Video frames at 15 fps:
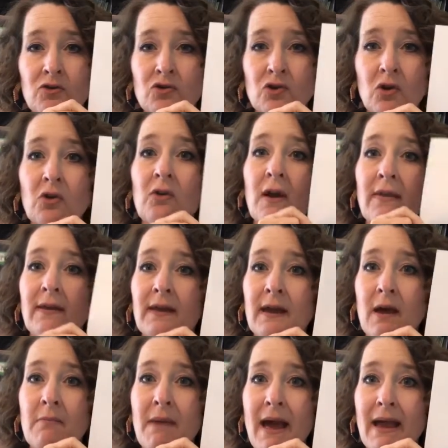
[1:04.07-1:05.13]
journal, and then
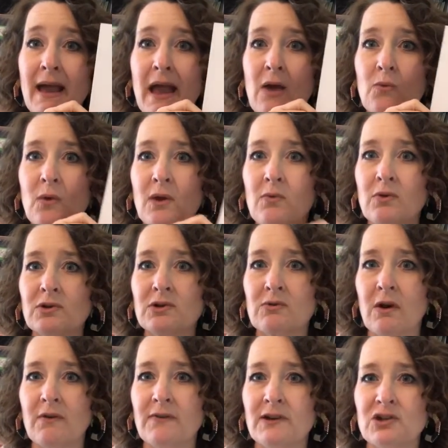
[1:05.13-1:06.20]
come back and we will do
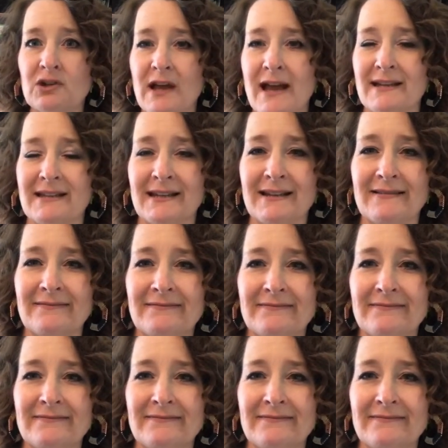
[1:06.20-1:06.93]
our visualizing.